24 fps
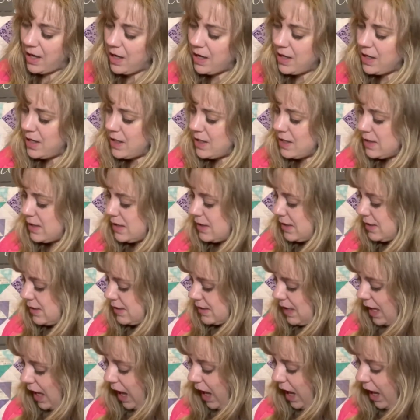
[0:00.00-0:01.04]
is
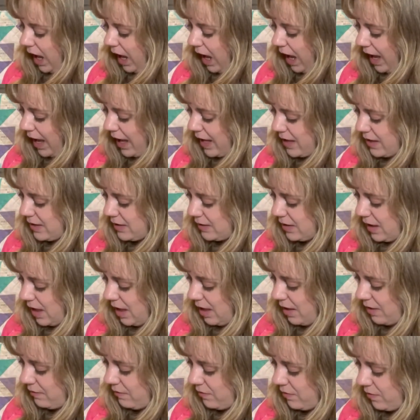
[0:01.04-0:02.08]
I
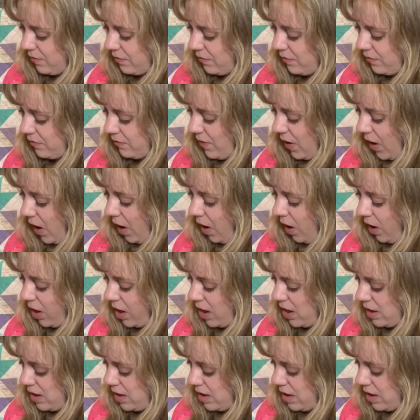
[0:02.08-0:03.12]
Love
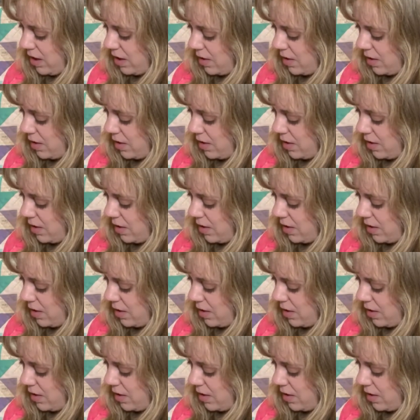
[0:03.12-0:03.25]
Fall